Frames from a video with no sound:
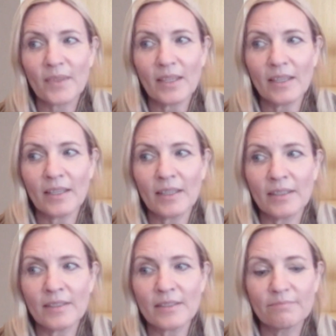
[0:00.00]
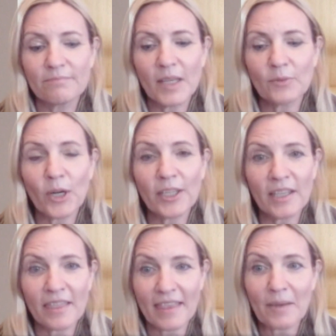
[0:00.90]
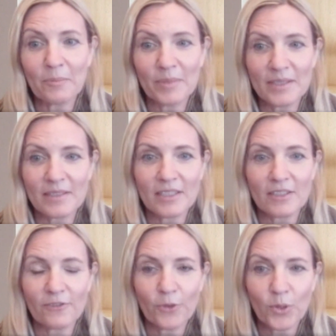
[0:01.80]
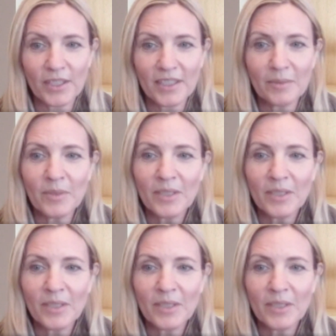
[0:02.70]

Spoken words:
and running that business for him.